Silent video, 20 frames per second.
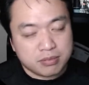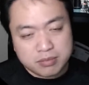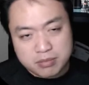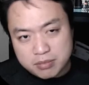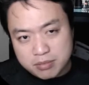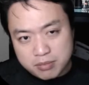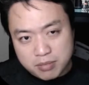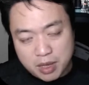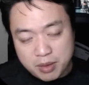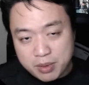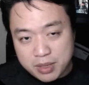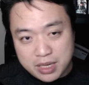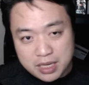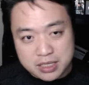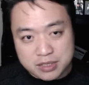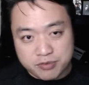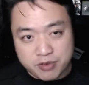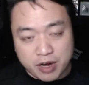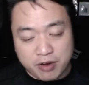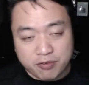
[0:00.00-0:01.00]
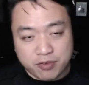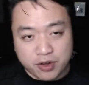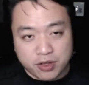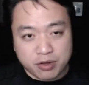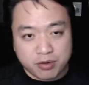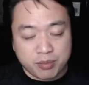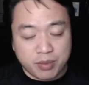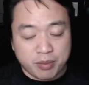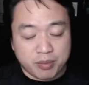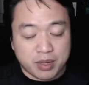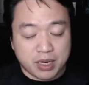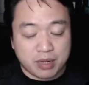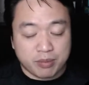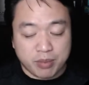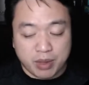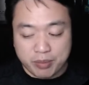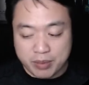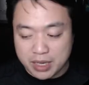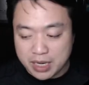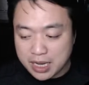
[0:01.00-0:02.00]
Maybe that's right for you,
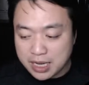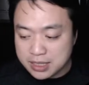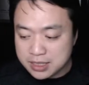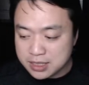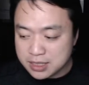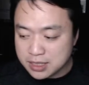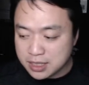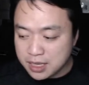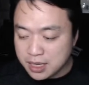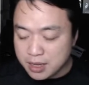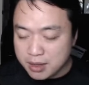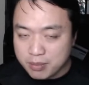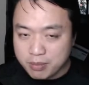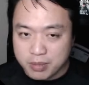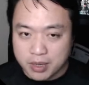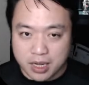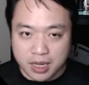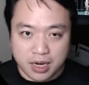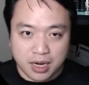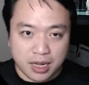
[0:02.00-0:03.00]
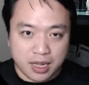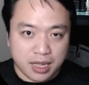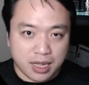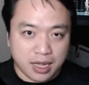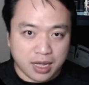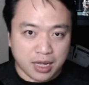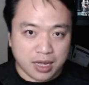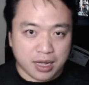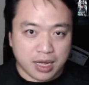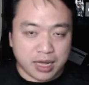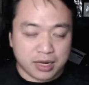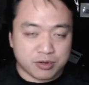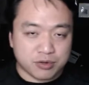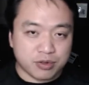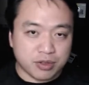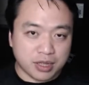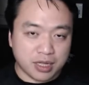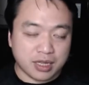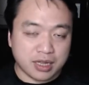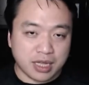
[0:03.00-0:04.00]
maybe less, but I
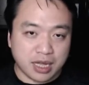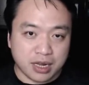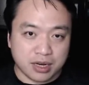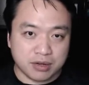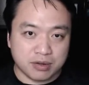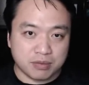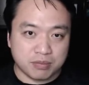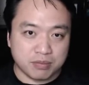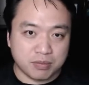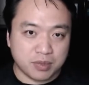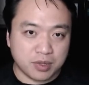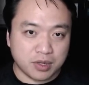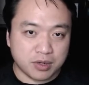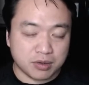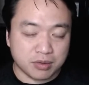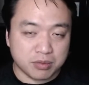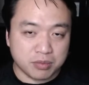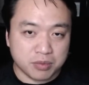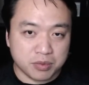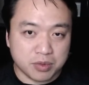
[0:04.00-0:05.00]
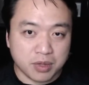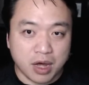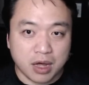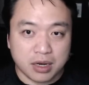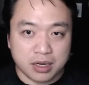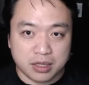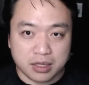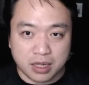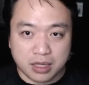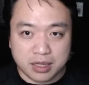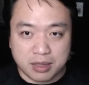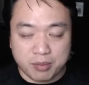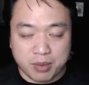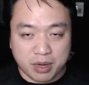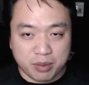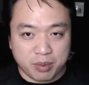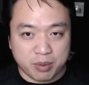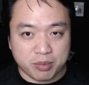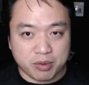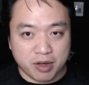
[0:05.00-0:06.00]
do think that not that
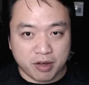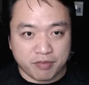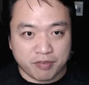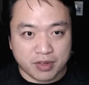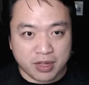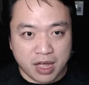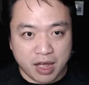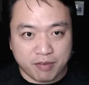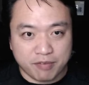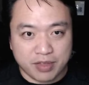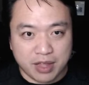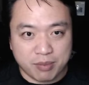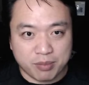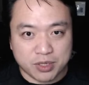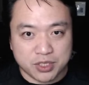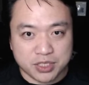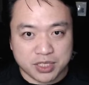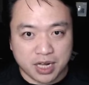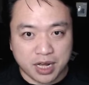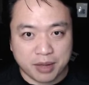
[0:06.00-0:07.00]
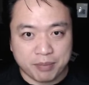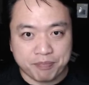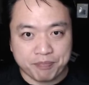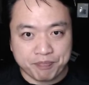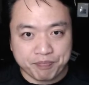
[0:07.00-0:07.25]
many people have that much time.